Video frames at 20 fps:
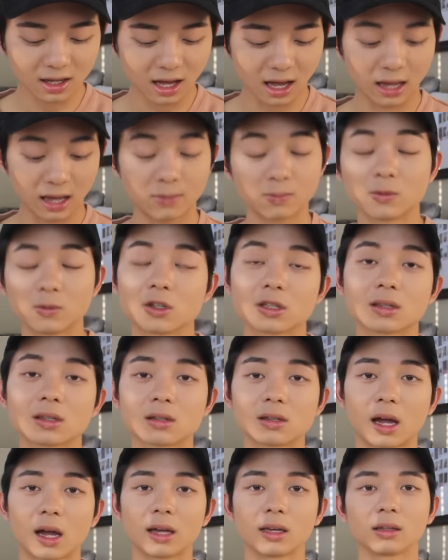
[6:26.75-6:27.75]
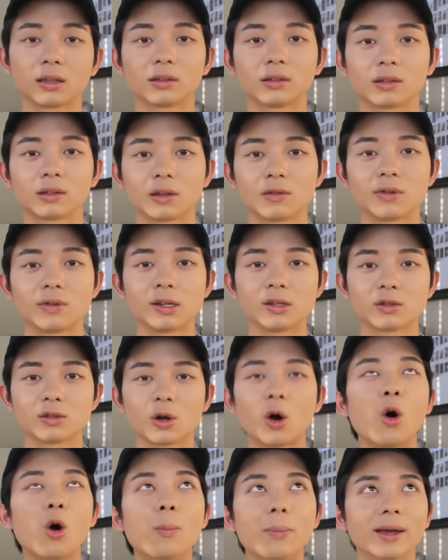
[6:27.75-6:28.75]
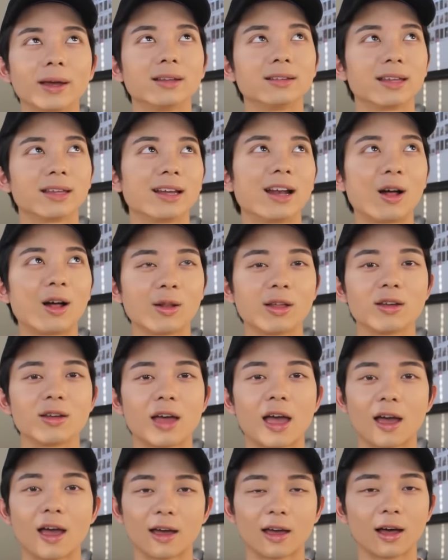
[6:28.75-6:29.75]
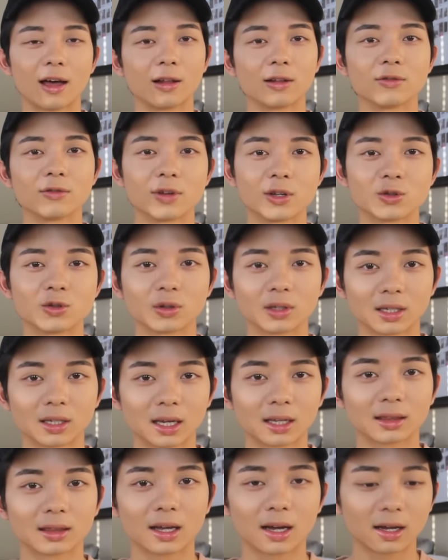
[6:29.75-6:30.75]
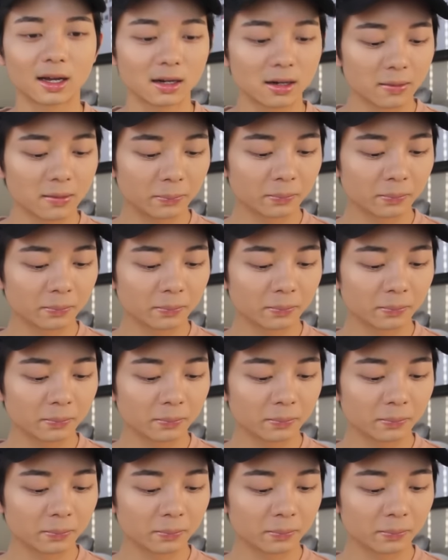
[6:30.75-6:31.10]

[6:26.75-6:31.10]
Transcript: I'm just, I guess, hoping that I'll eventually get that.